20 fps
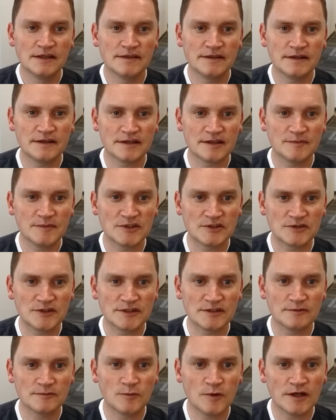then it can be
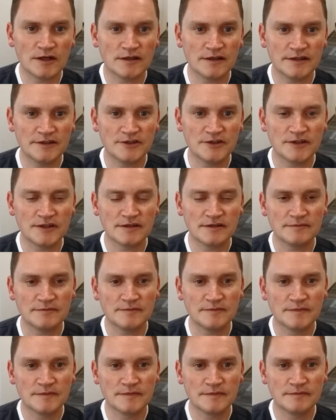treated well, and you
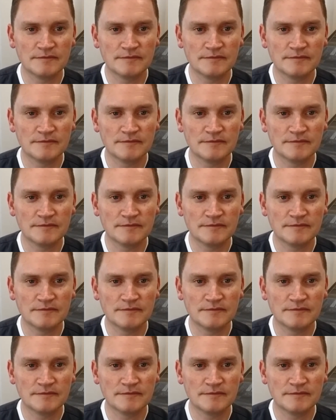can